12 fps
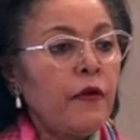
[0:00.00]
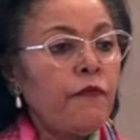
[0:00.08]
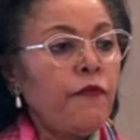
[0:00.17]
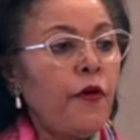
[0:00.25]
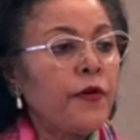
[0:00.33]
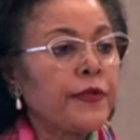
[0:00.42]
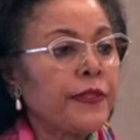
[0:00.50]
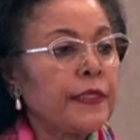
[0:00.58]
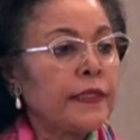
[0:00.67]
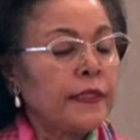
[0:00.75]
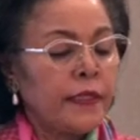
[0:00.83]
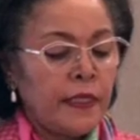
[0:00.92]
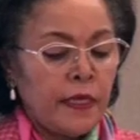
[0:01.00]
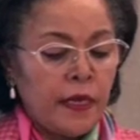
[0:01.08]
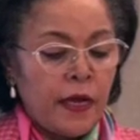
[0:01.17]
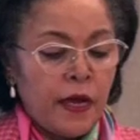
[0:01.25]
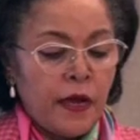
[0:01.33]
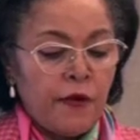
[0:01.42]
Fourth,
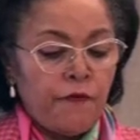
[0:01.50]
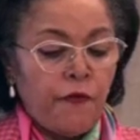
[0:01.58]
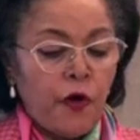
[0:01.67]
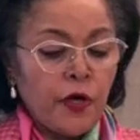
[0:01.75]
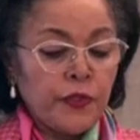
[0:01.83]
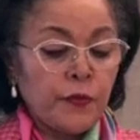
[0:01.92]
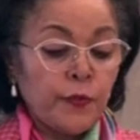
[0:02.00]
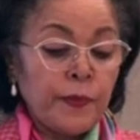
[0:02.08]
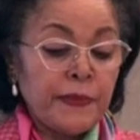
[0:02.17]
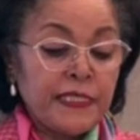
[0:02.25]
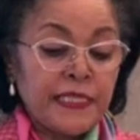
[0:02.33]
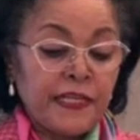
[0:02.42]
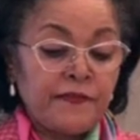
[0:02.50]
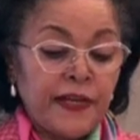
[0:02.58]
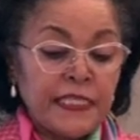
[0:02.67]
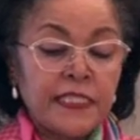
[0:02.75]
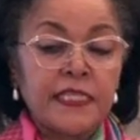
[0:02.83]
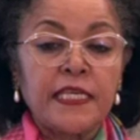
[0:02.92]
we must
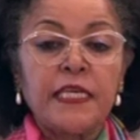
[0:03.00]
advance